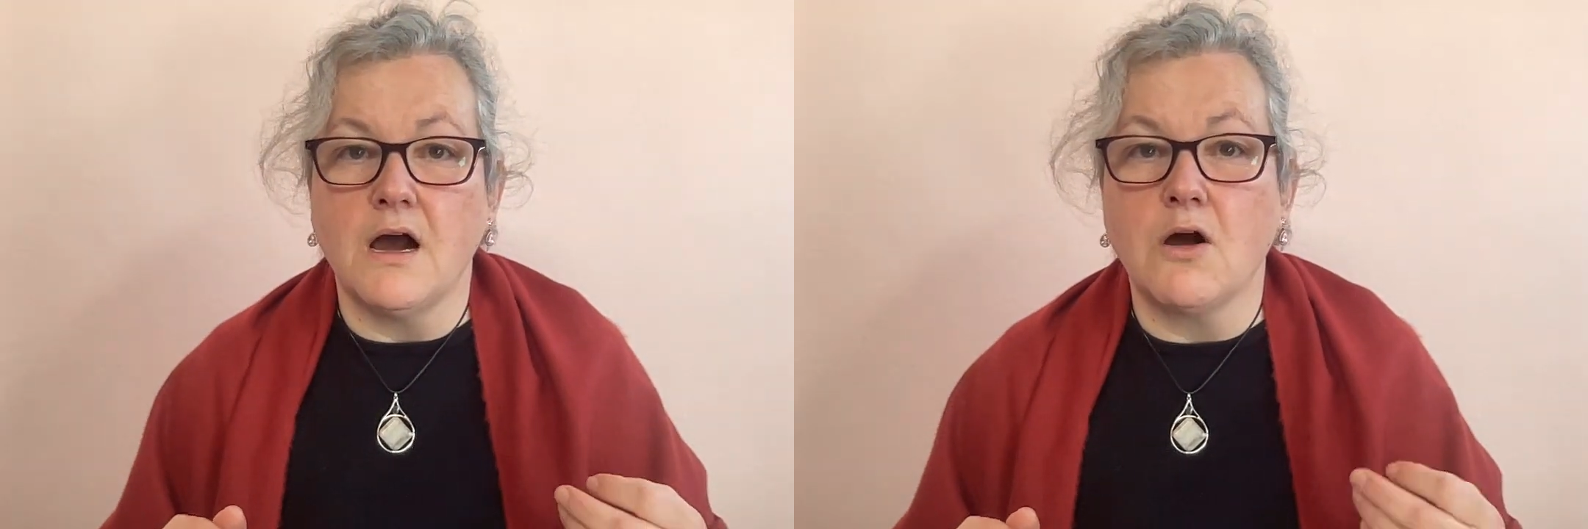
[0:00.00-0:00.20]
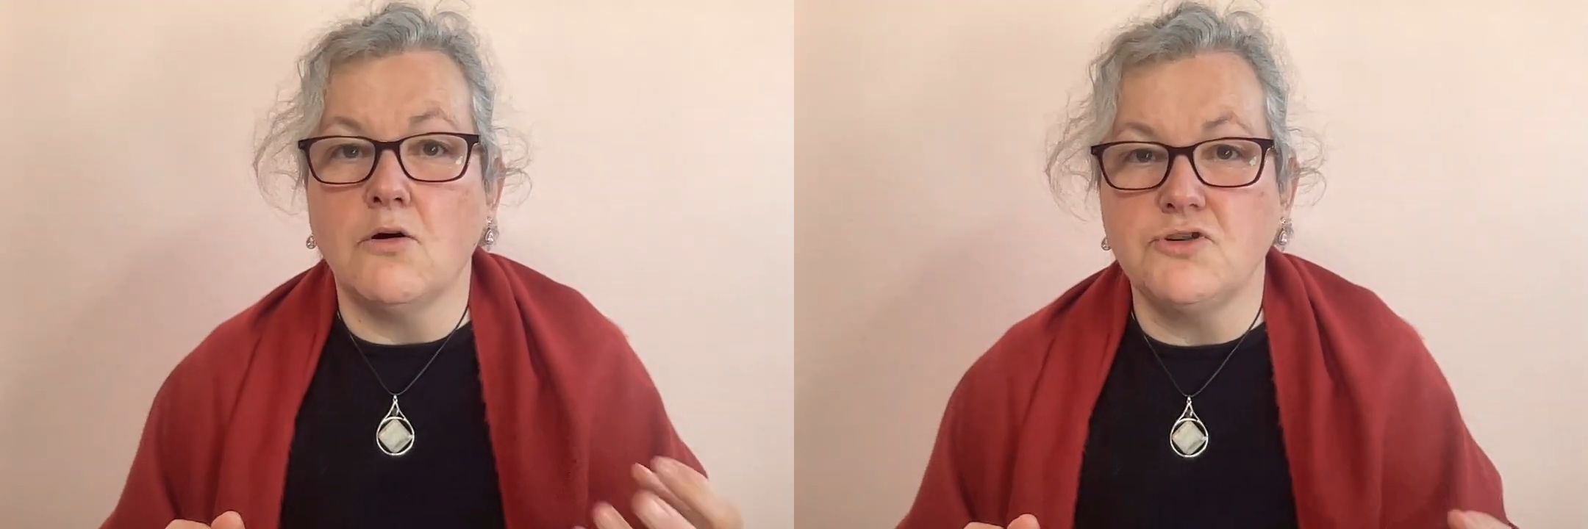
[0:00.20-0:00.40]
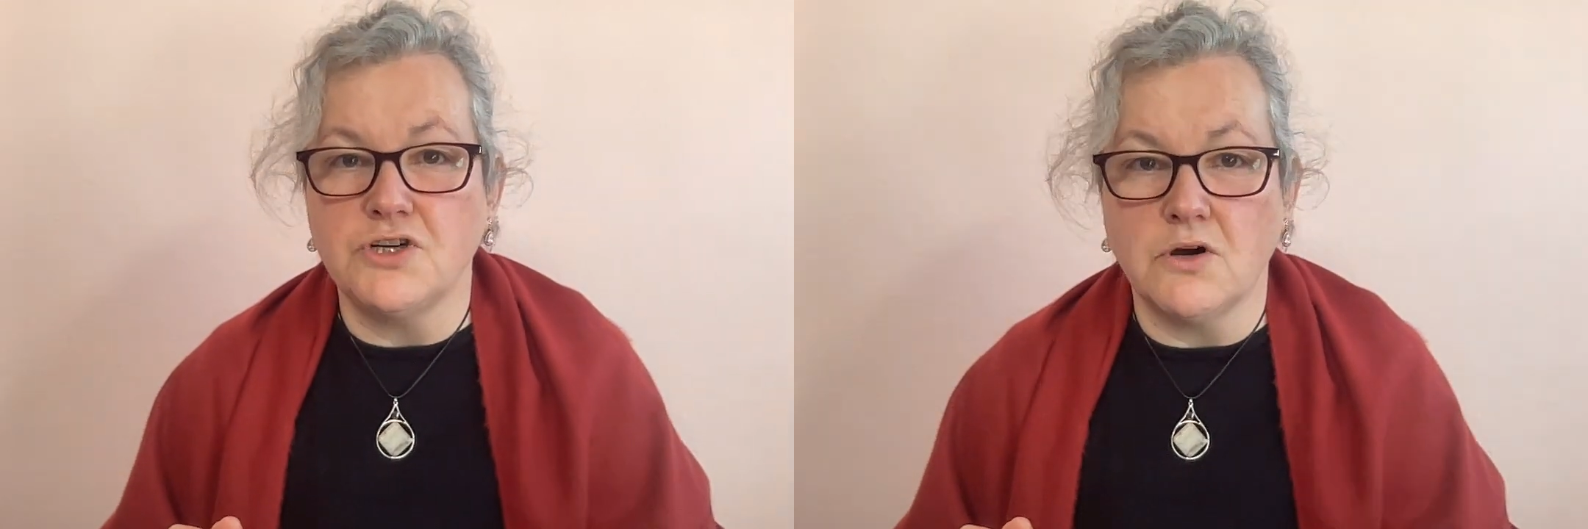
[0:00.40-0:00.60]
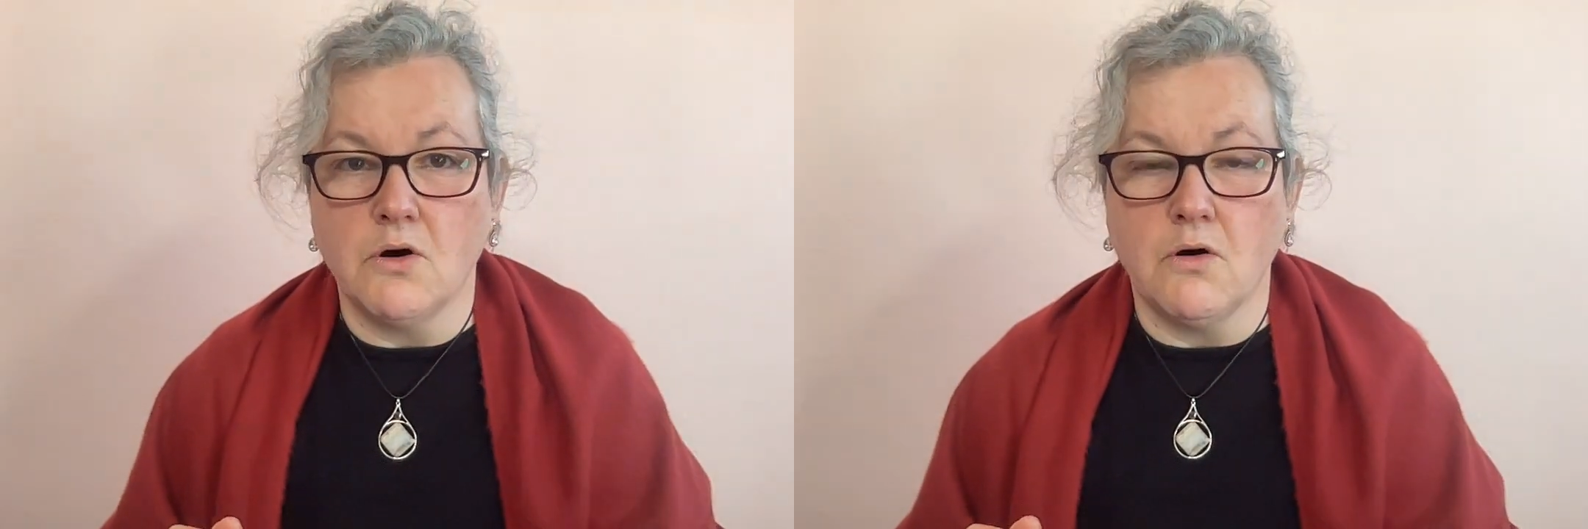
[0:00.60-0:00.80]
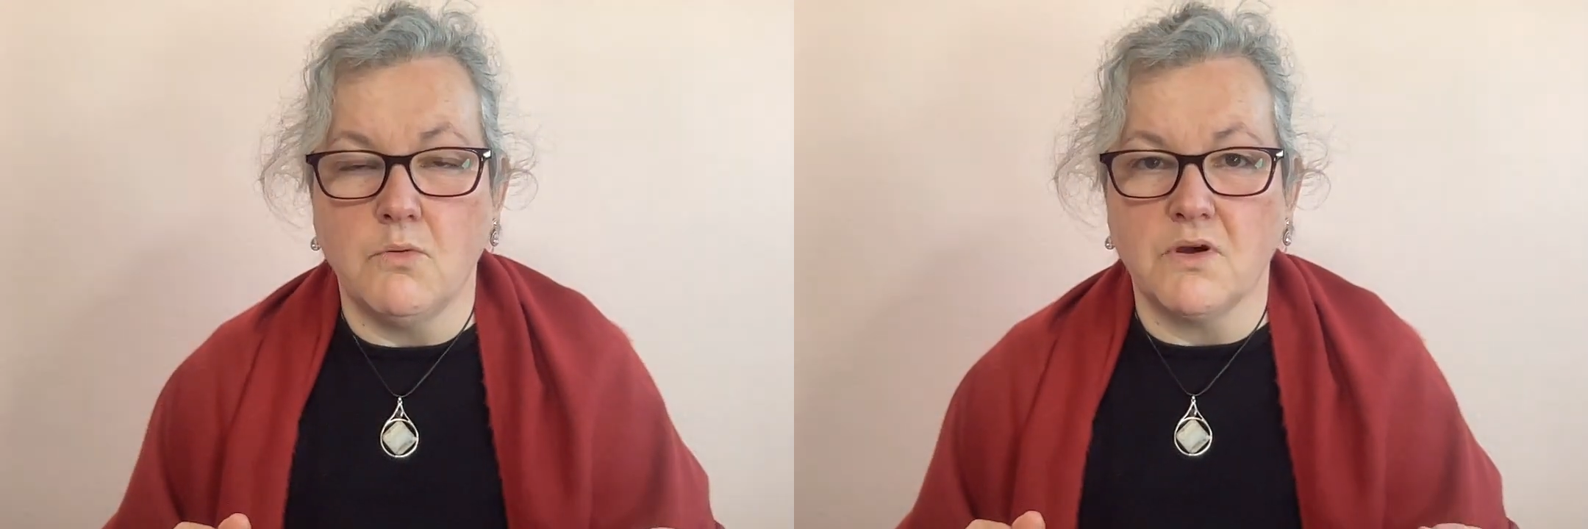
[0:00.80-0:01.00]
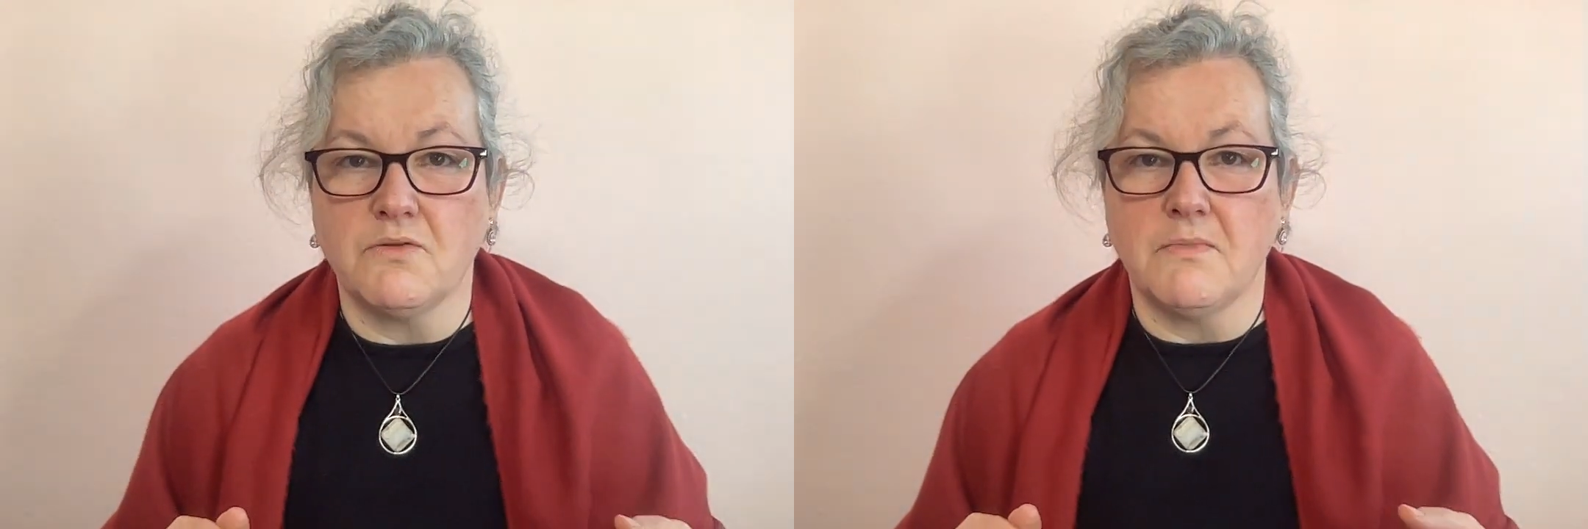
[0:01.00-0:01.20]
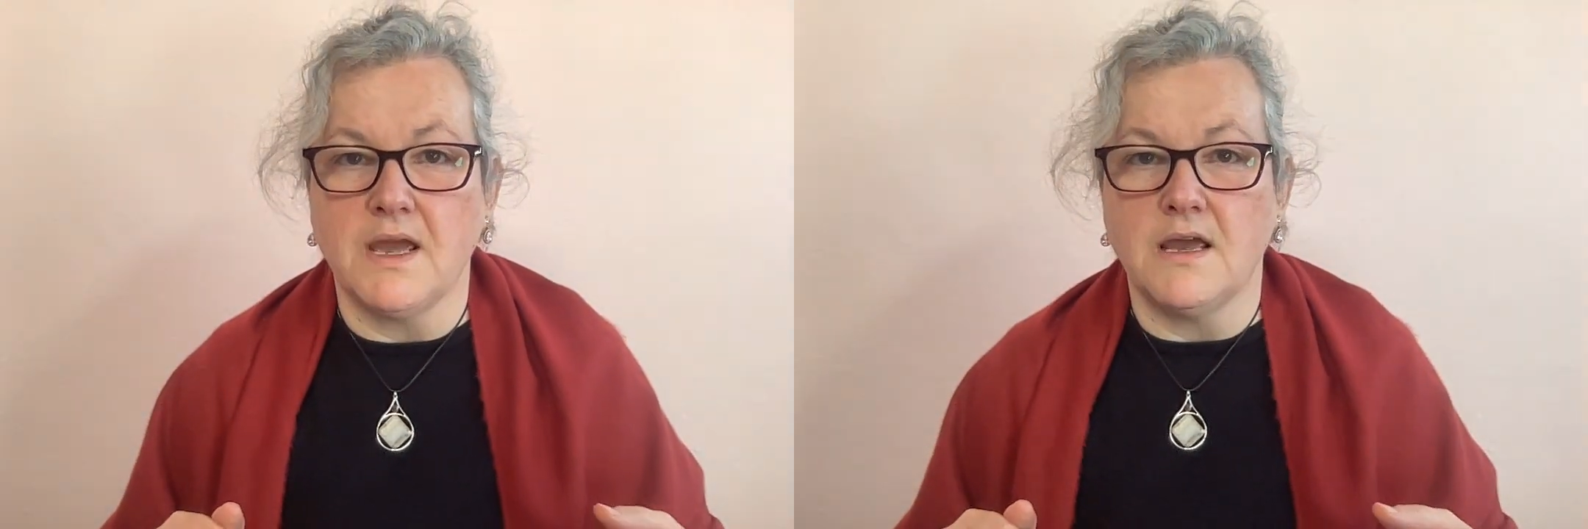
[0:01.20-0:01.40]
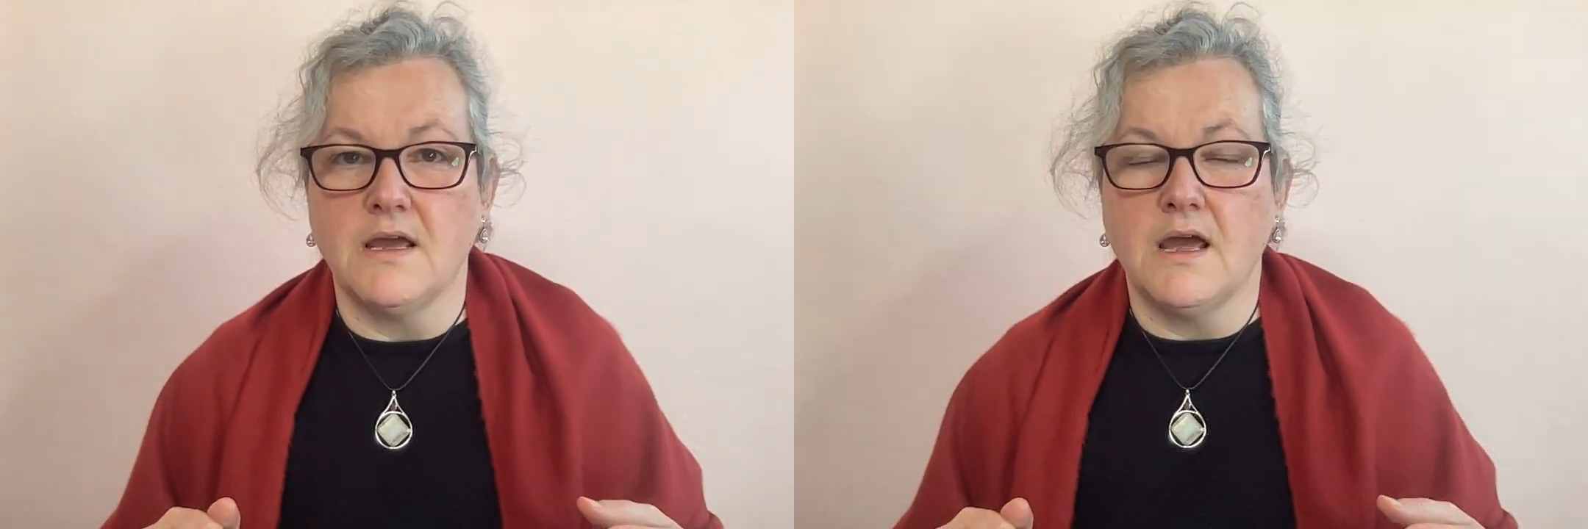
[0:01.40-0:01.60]
coaching call with
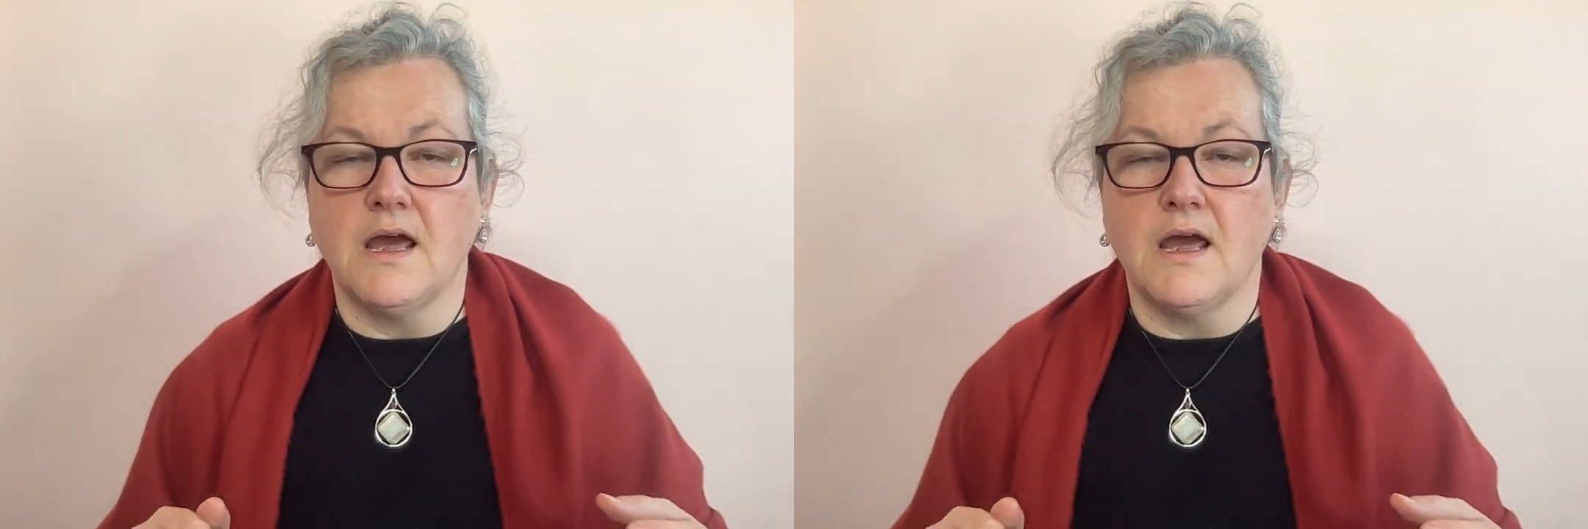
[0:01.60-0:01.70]
me,